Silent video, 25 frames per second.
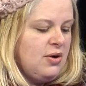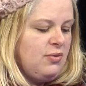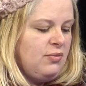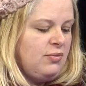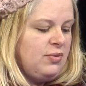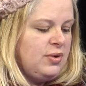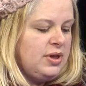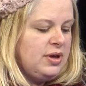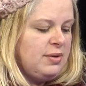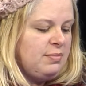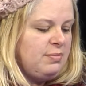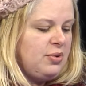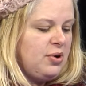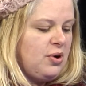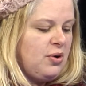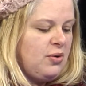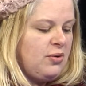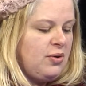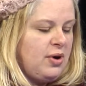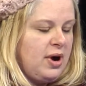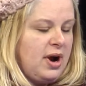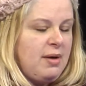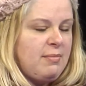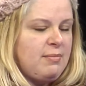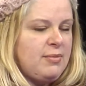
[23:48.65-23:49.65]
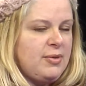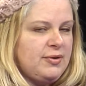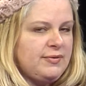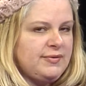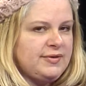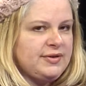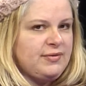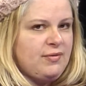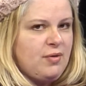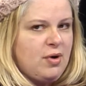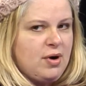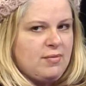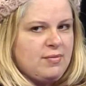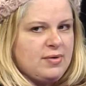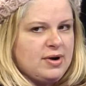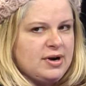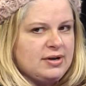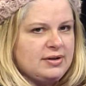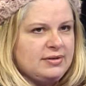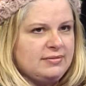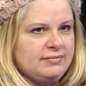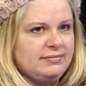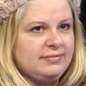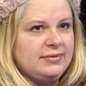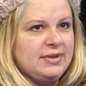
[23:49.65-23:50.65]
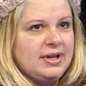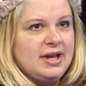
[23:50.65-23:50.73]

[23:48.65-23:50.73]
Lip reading: when the program moves forward.